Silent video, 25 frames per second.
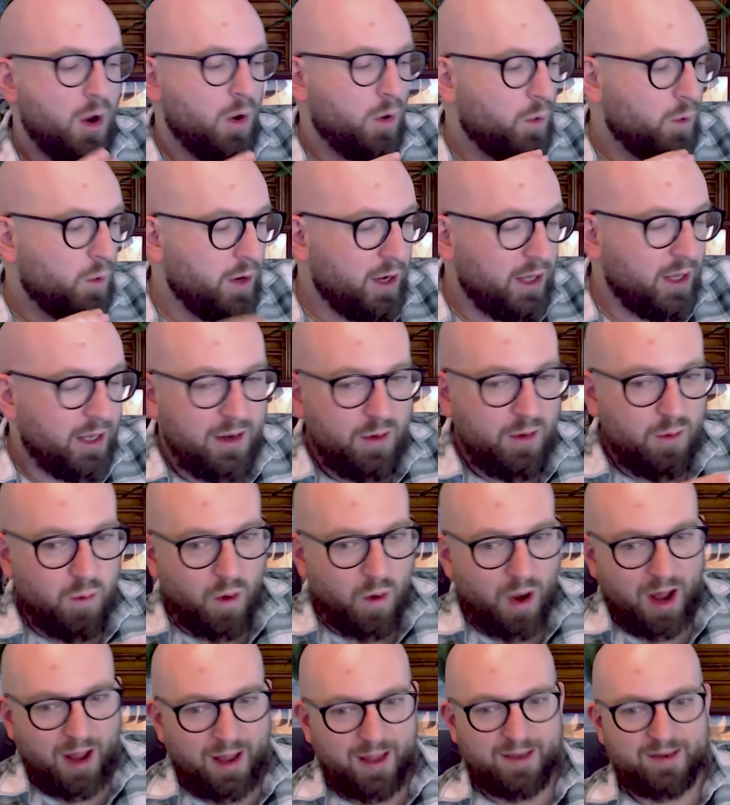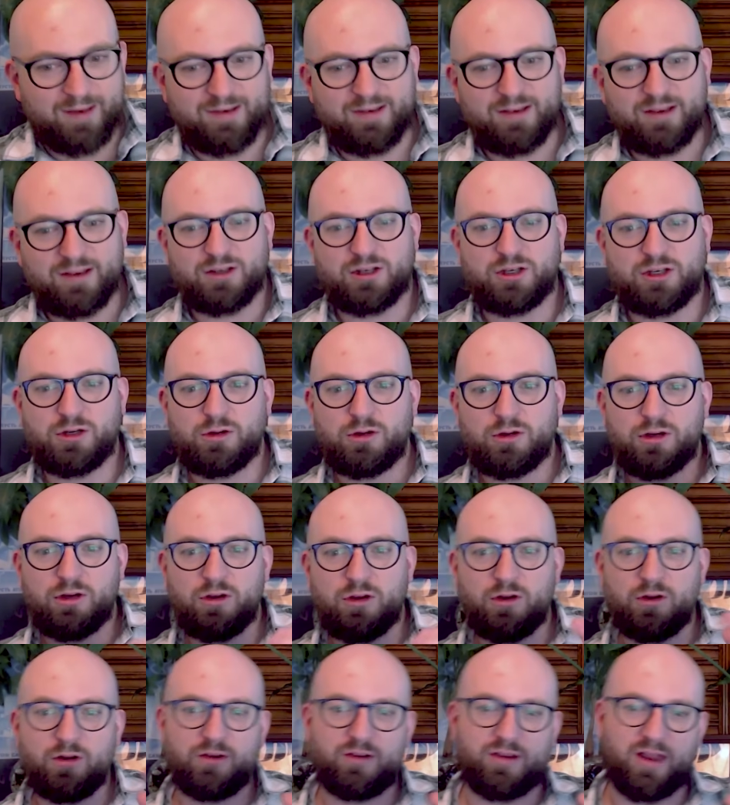really was to
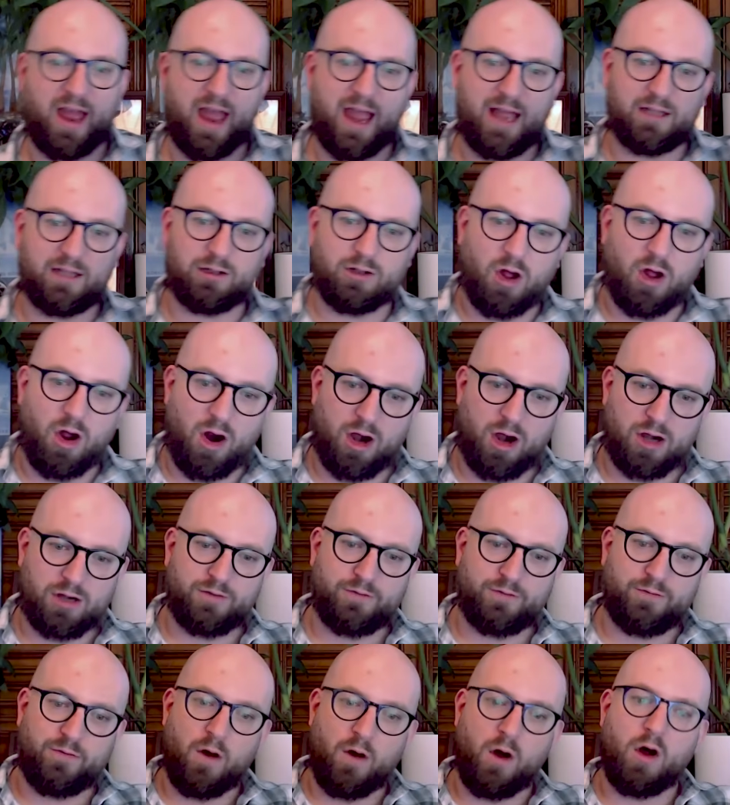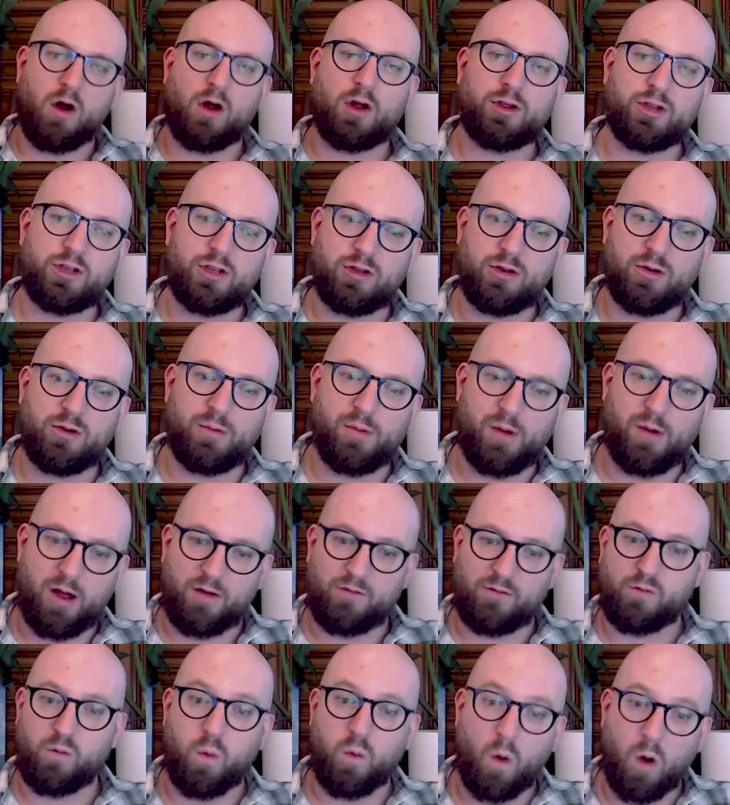use a large volume
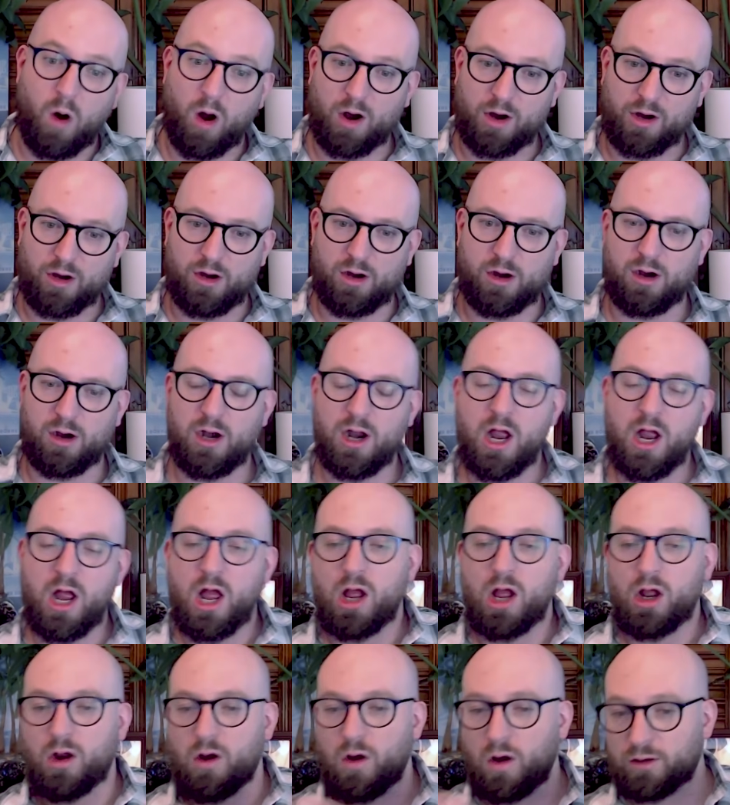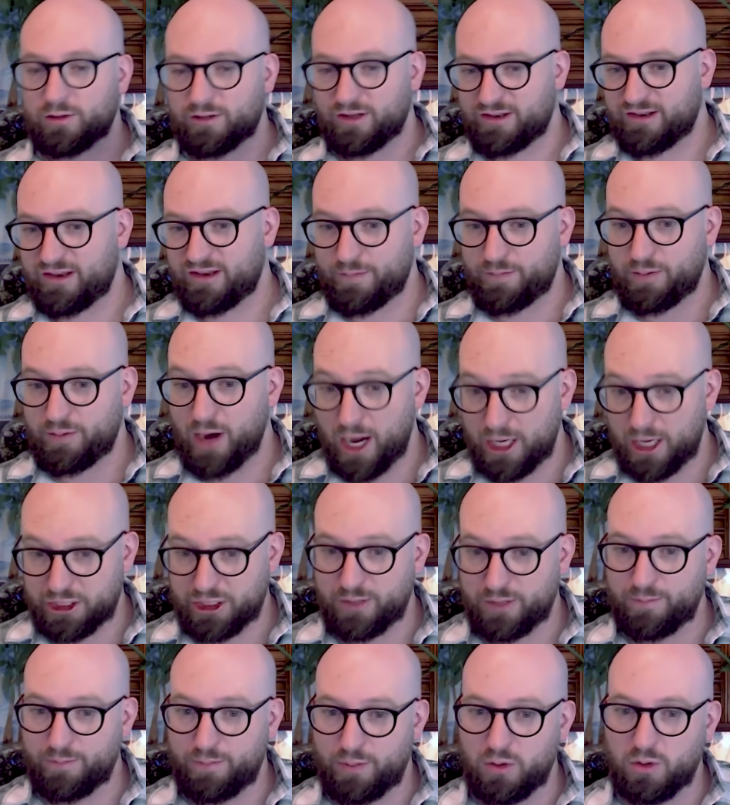of water called a
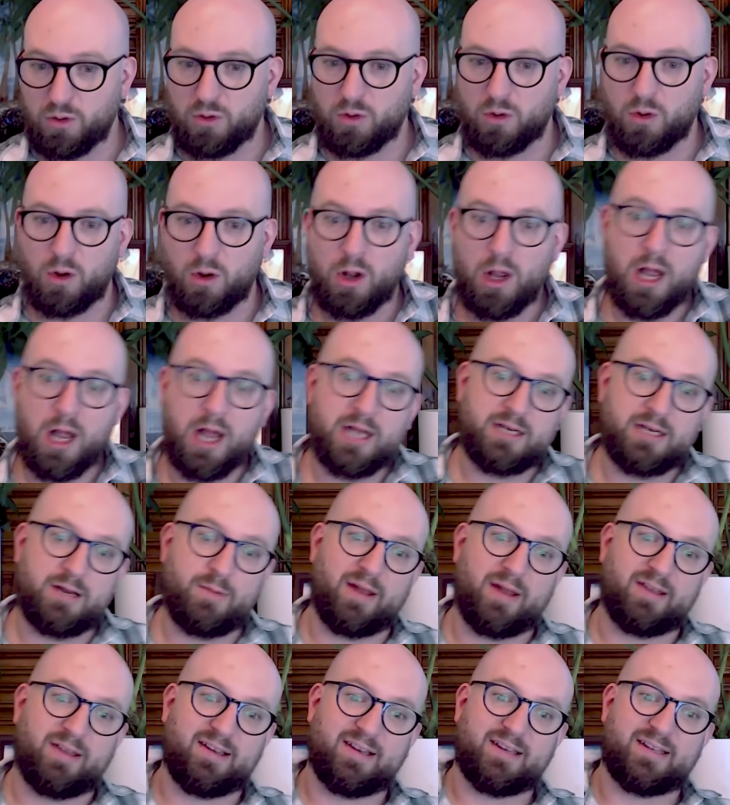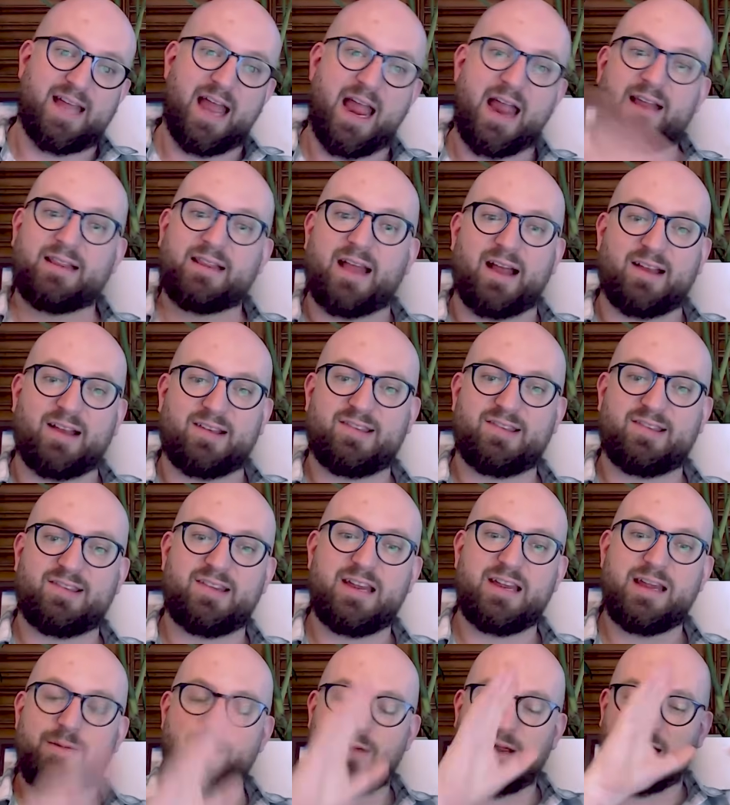suppression pool to basically take that
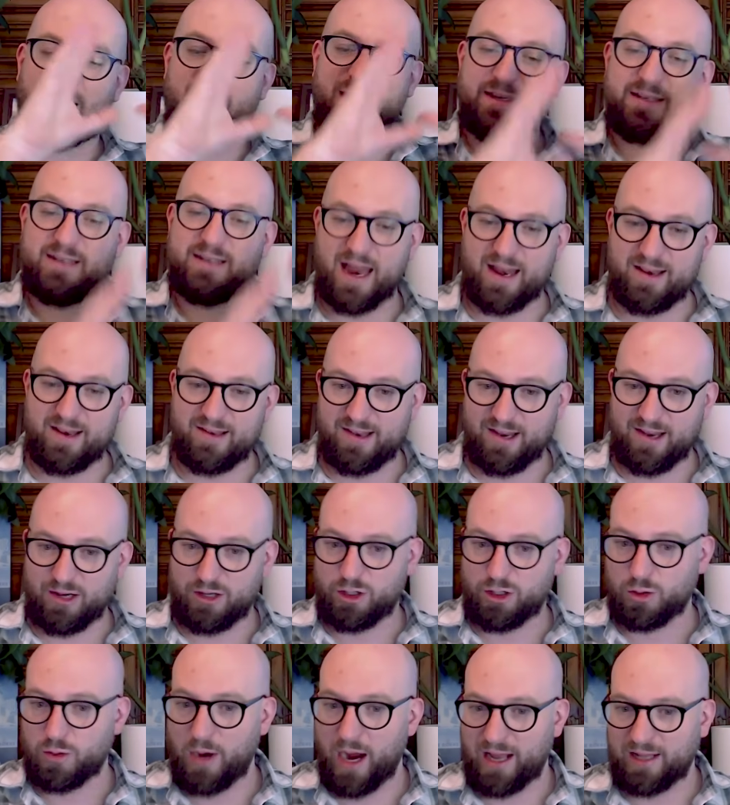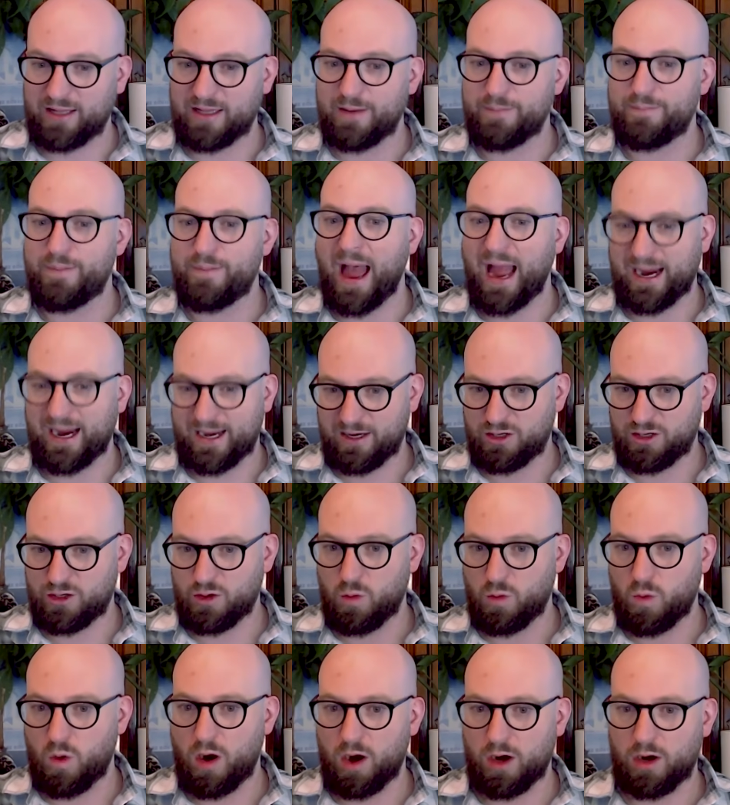steam and condense it directly back into
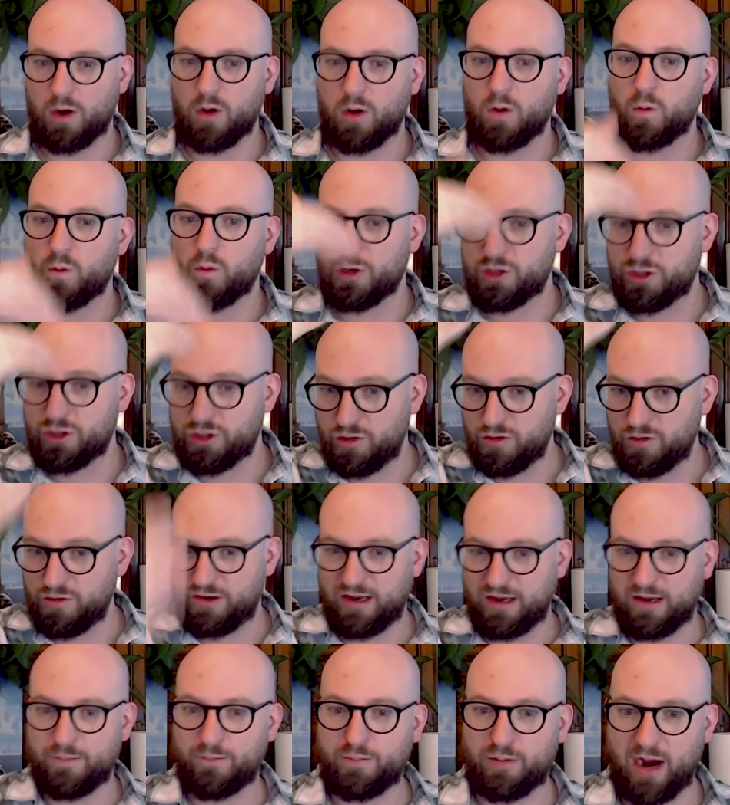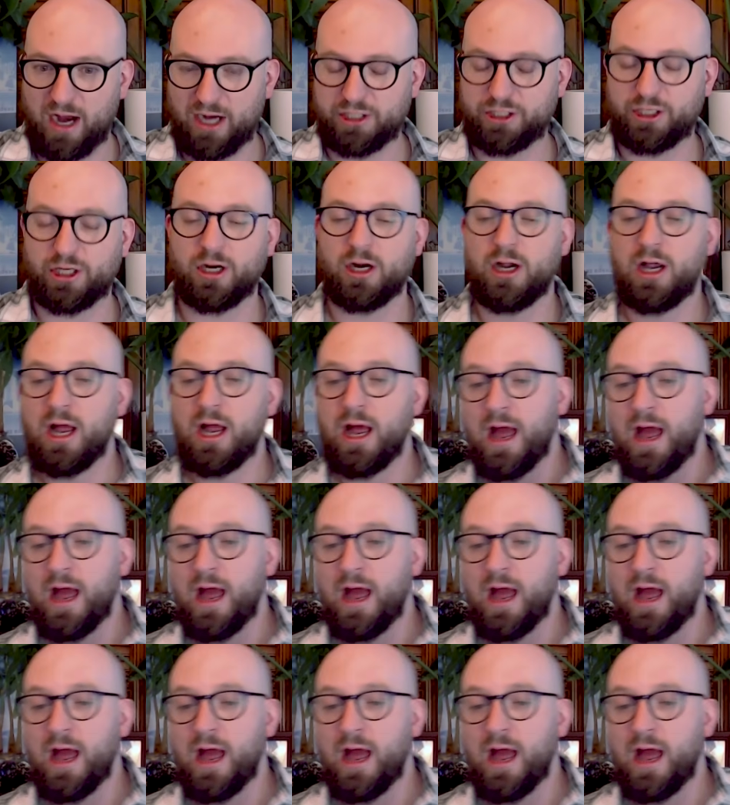water, reducing pressure,